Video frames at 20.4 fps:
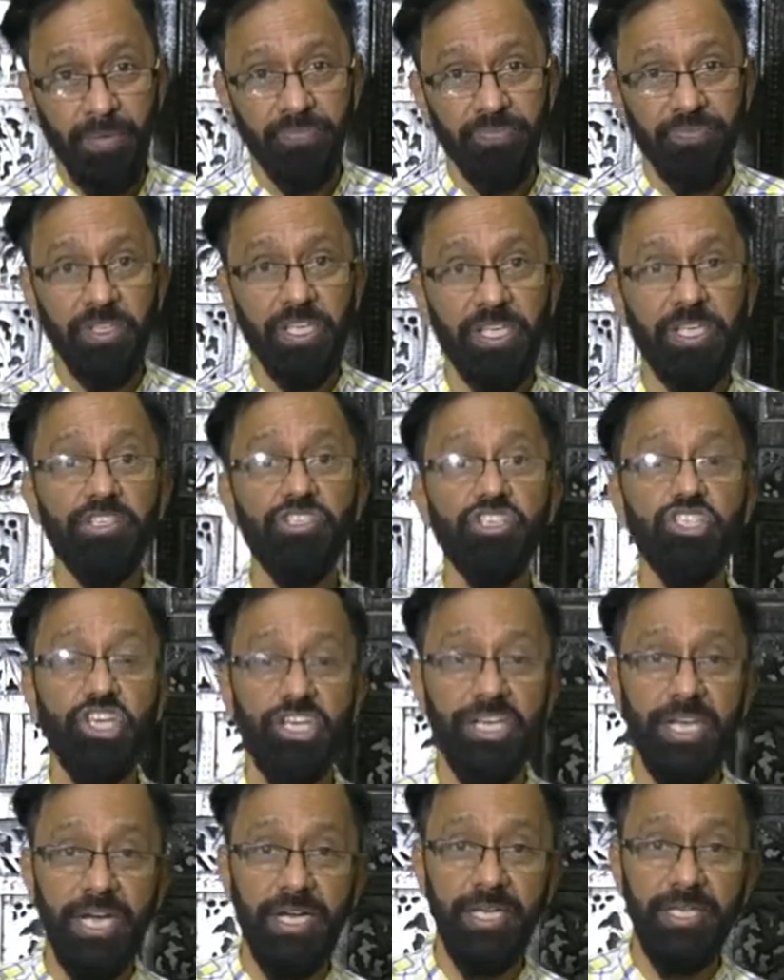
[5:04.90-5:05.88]
in
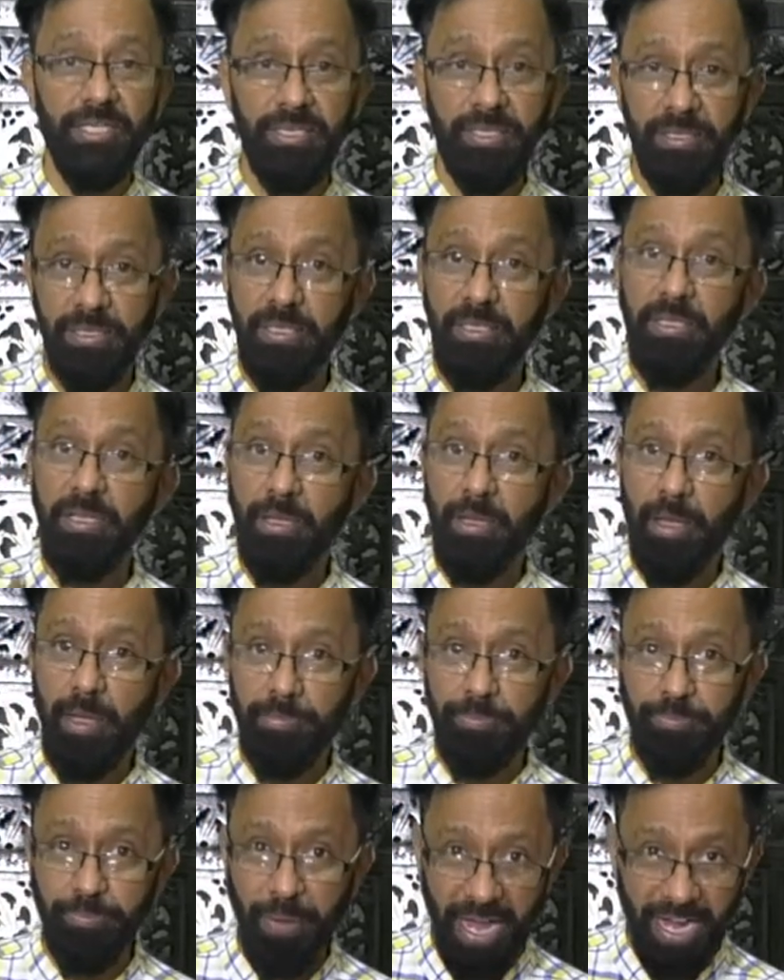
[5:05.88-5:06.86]
Chennai
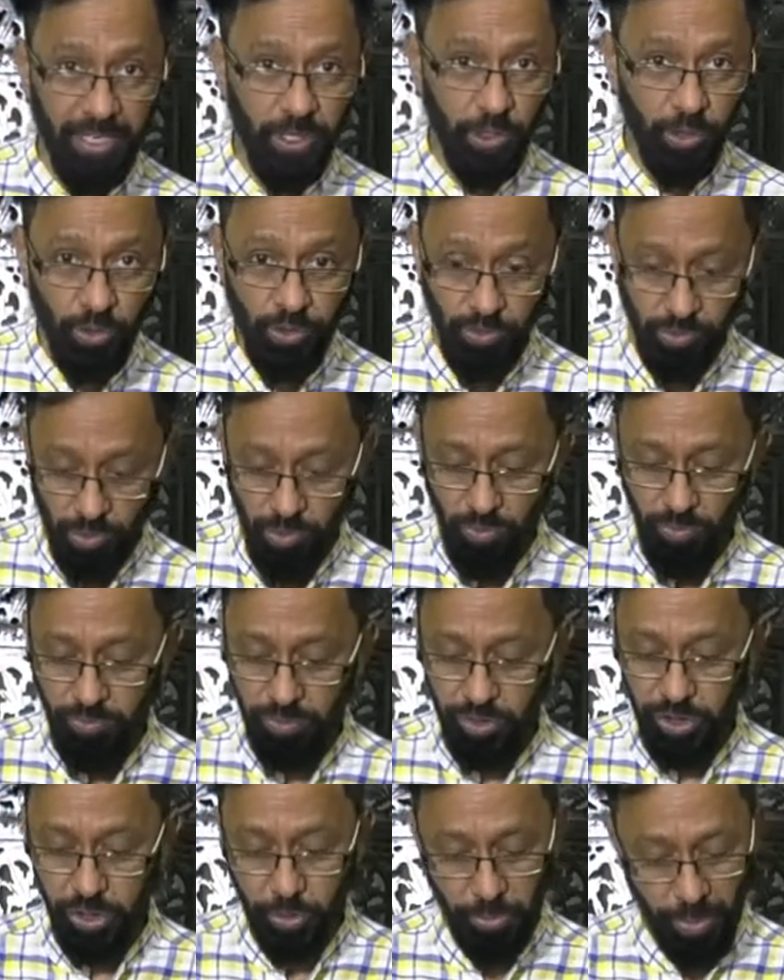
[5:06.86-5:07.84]
and Bangalore for
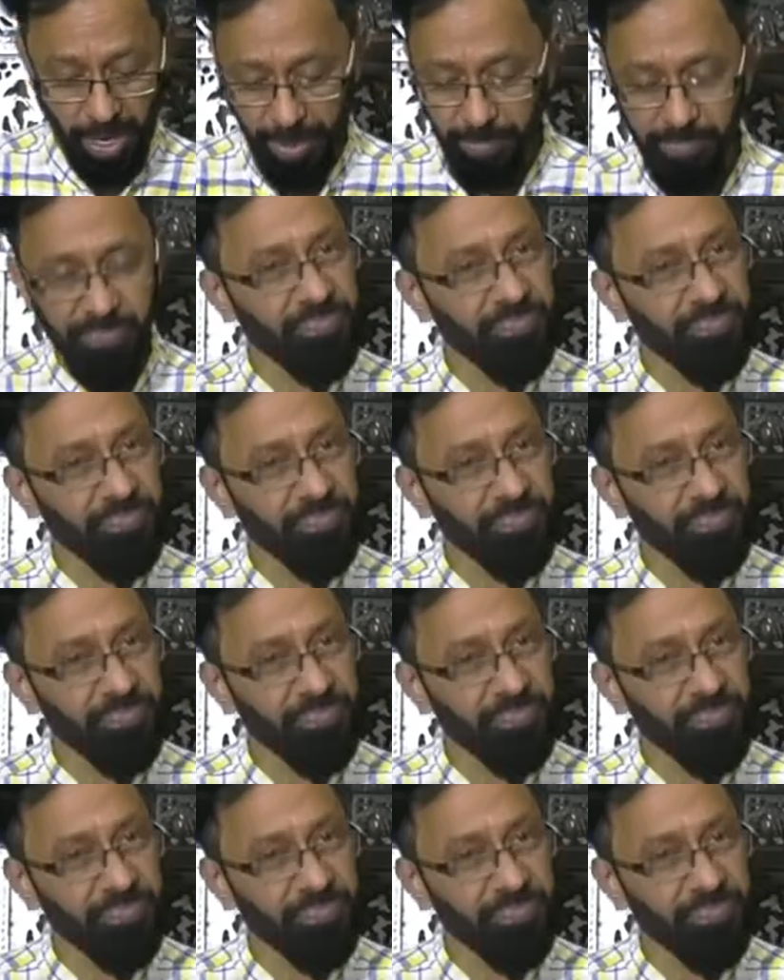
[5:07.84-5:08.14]
sure.